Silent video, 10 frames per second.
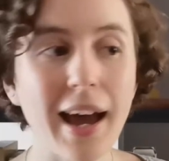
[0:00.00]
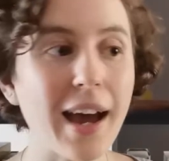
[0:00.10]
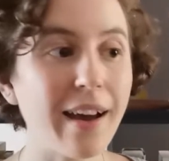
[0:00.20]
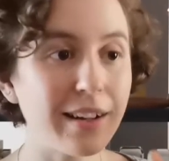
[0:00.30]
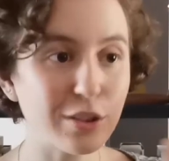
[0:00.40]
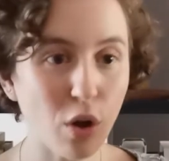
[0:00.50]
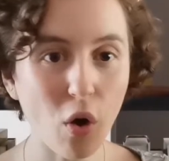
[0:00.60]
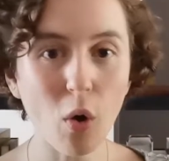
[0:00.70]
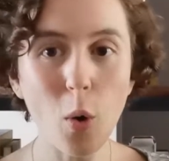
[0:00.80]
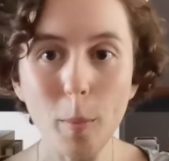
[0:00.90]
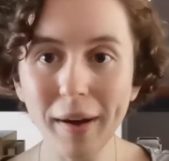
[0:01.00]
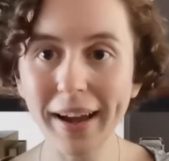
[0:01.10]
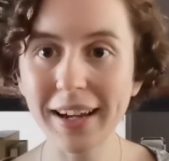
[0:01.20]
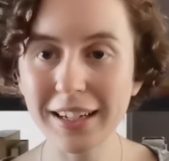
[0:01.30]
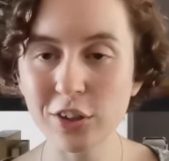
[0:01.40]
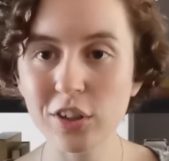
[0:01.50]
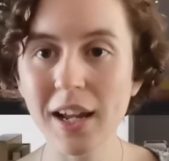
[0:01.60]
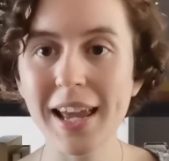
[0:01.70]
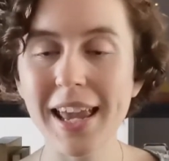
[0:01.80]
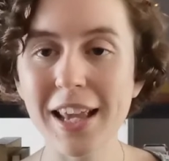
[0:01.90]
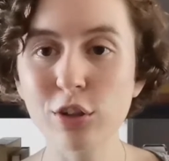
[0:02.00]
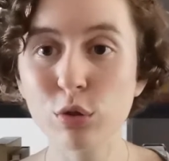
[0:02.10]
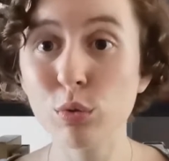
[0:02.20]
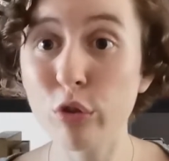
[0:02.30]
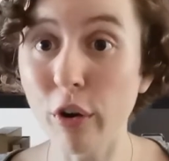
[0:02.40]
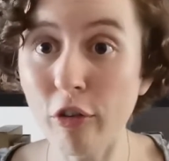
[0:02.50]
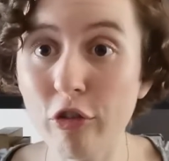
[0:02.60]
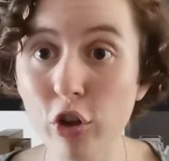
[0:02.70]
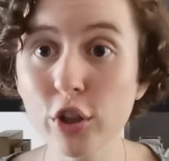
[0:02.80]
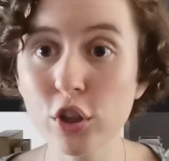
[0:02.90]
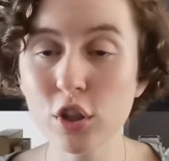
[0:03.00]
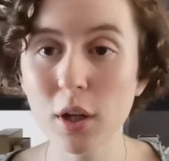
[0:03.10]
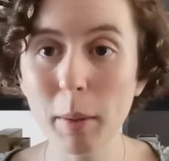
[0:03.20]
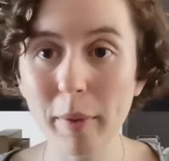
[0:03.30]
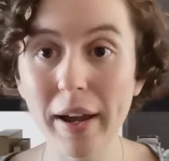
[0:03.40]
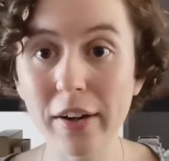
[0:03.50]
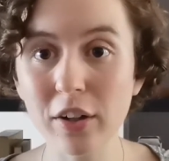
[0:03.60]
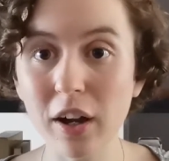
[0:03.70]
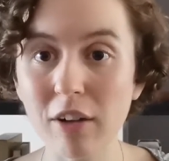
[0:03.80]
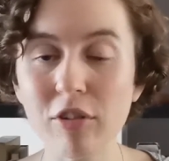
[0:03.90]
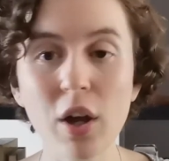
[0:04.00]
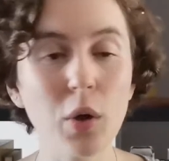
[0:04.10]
And it's all packaged into the first paragraph,